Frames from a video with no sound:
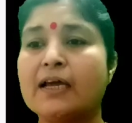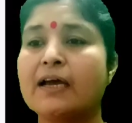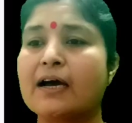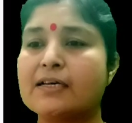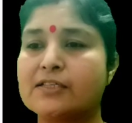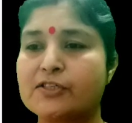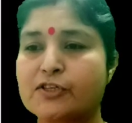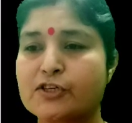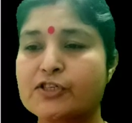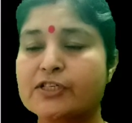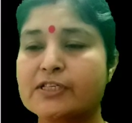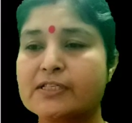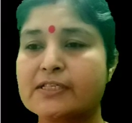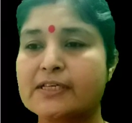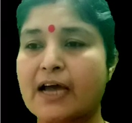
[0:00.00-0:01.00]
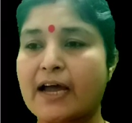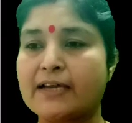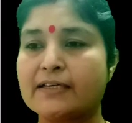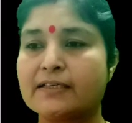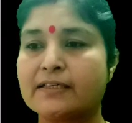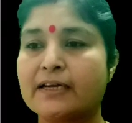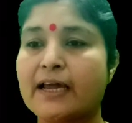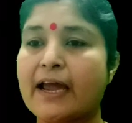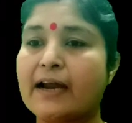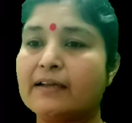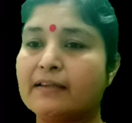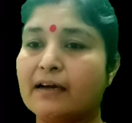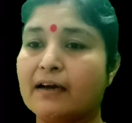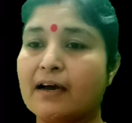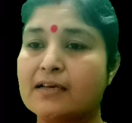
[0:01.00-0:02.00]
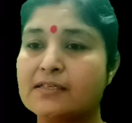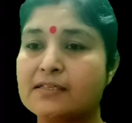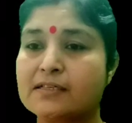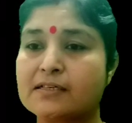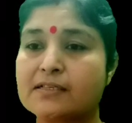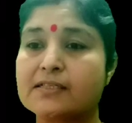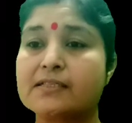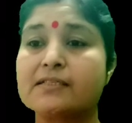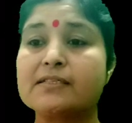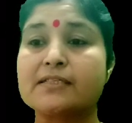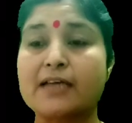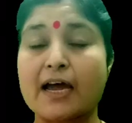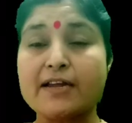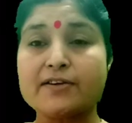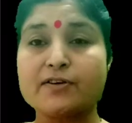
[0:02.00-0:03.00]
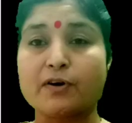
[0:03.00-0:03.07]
construction site and the construction site